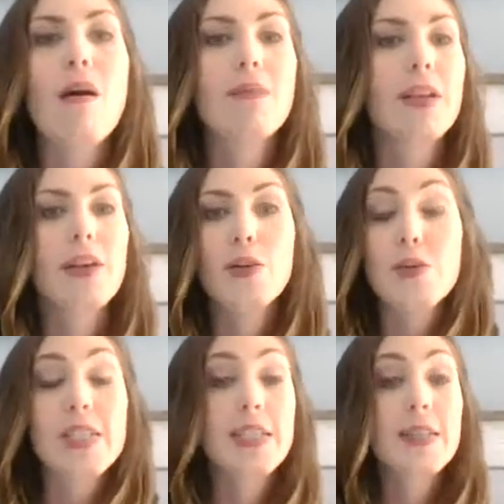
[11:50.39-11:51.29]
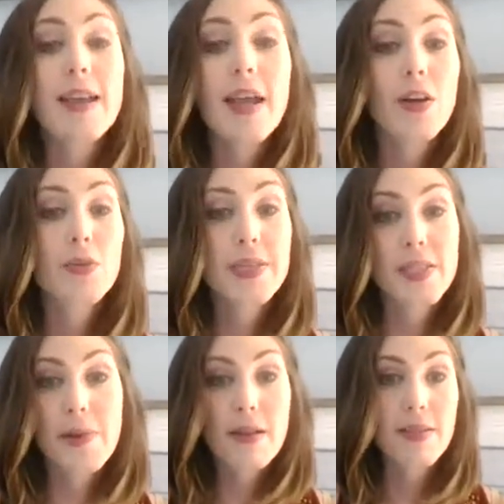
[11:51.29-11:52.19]
didn't get a
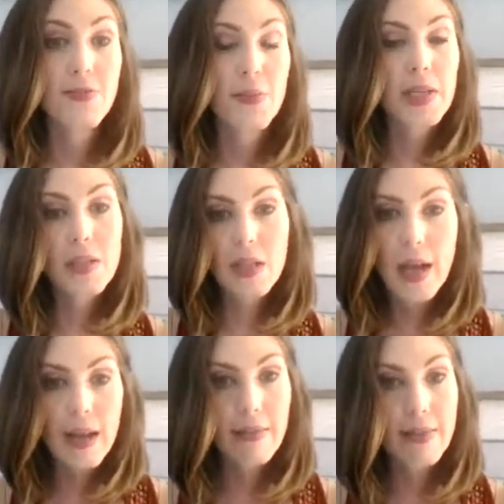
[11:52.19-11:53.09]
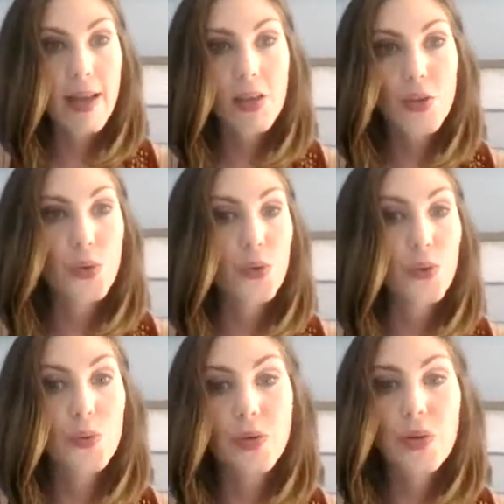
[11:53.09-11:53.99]
response from a client that
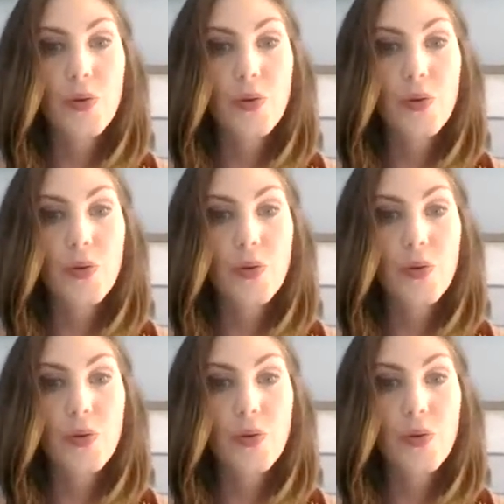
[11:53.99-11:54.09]
you